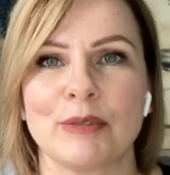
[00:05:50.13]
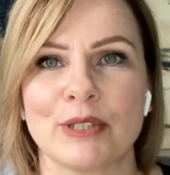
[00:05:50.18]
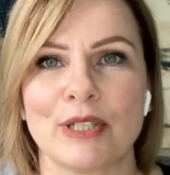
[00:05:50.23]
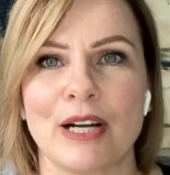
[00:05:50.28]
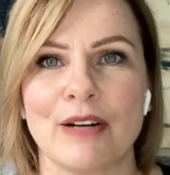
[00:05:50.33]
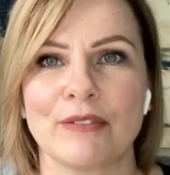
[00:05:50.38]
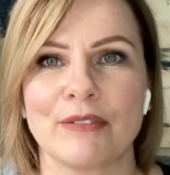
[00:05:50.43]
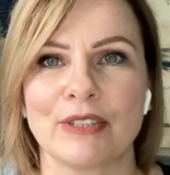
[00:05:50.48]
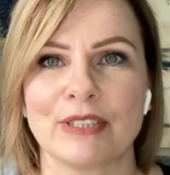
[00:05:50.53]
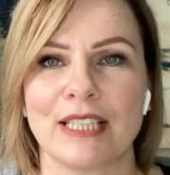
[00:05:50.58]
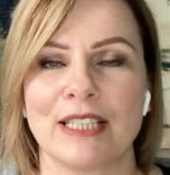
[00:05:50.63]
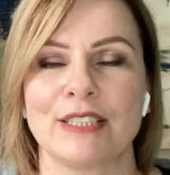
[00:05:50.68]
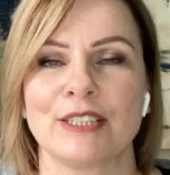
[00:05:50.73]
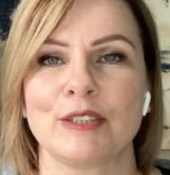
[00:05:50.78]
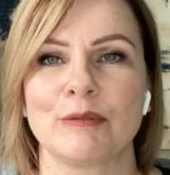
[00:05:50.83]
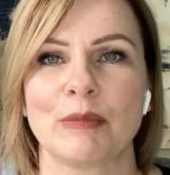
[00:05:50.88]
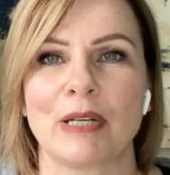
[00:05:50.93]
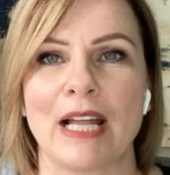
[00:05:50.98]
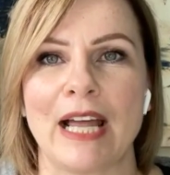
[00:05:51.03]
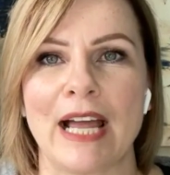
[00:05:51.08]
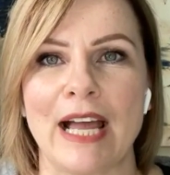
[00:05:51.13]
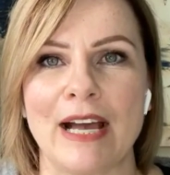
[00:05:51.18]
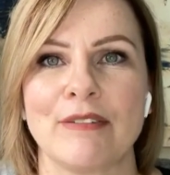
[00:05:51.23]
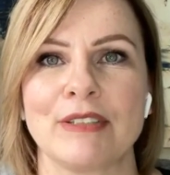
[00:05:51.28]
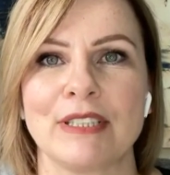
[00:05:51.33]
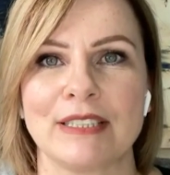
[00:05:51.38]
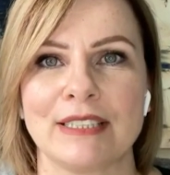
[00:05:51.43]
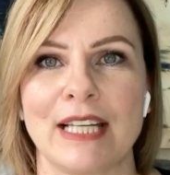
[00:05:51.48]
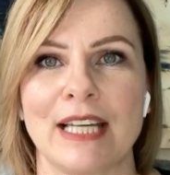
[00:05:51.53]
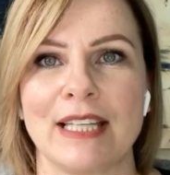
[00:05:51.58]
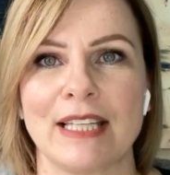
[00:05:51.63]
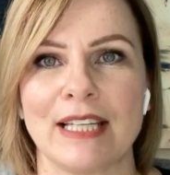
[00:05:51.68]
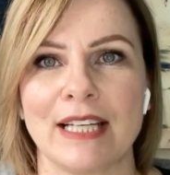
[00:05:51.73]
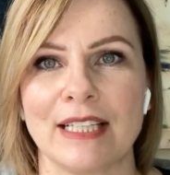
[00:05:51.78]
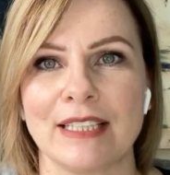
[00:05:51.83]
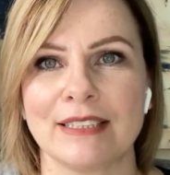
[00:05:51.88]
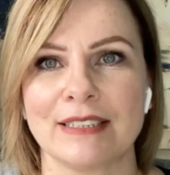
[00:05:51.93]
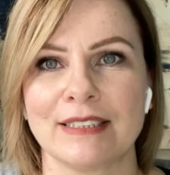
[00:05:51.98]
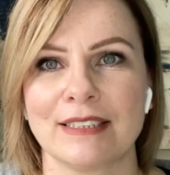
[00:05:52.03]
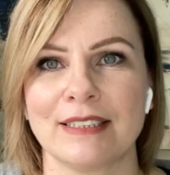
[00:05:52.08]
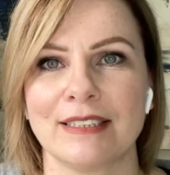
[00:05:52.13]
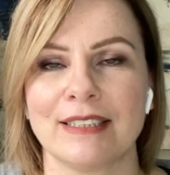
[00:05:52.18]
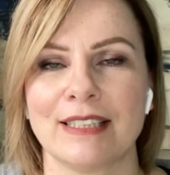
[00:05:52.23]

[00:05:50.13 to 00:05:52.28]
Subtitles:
conversation, but I have to say this.